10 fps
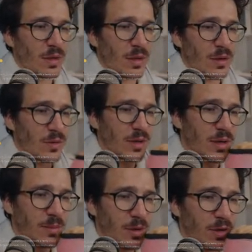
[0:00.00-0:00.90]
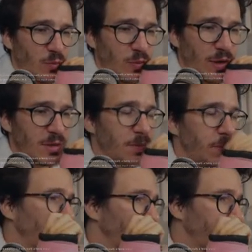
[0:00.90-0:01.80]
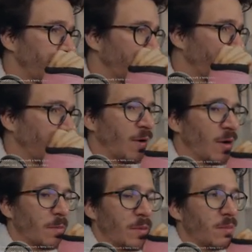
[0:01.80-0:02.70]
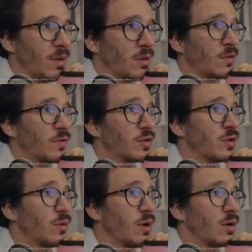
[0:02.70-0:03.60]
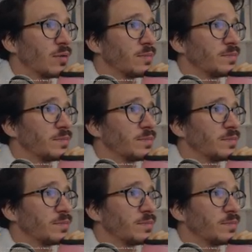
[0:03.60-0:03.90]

Oh, come on. Why is it building development bundle for so long?